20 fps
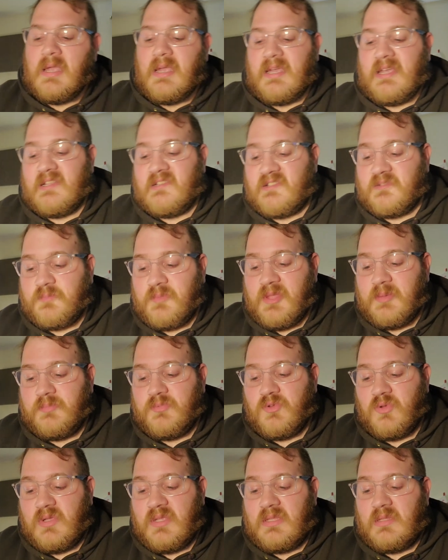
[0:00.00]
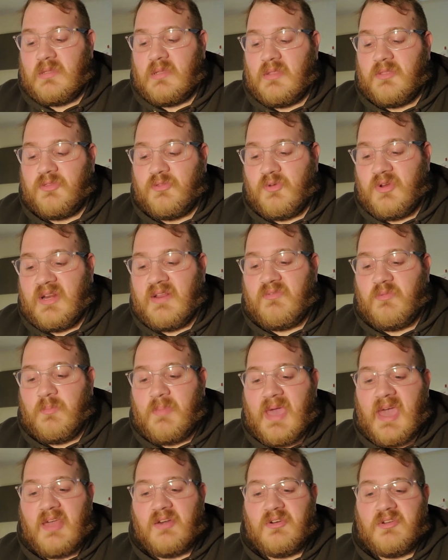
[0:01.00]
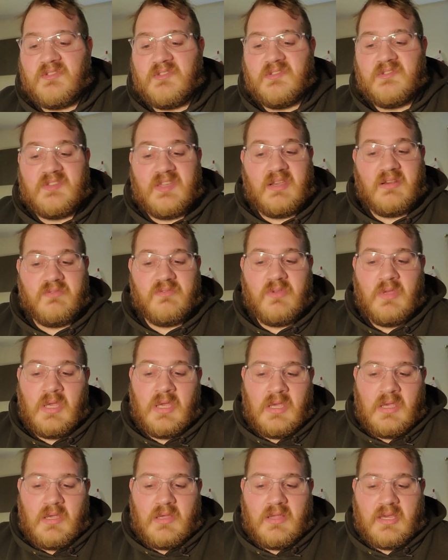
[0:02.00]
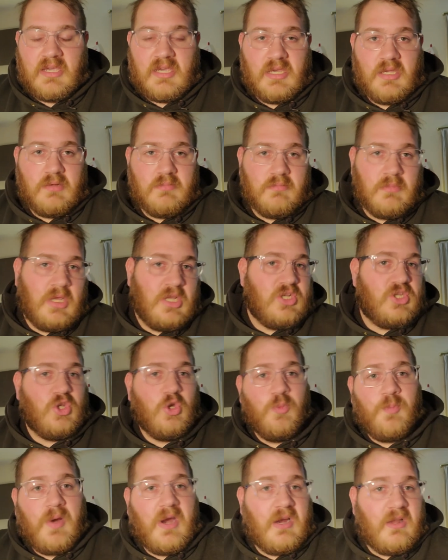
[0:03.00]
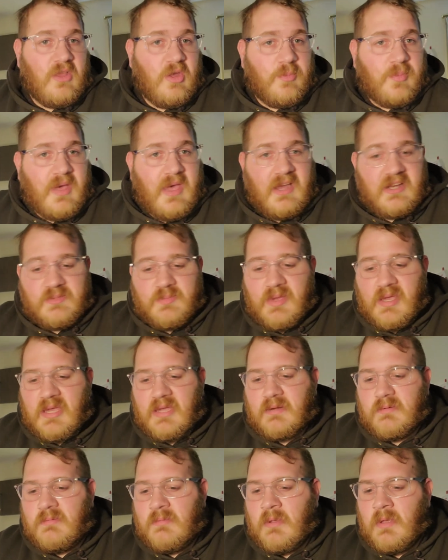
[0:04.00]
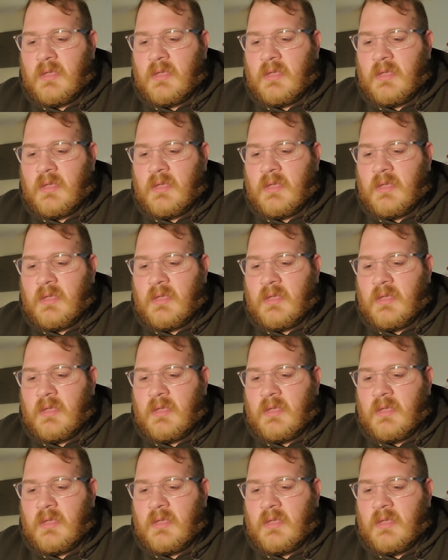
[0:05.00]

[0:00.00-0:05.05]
it's split between three different batteries instead of like a two parallel box mod.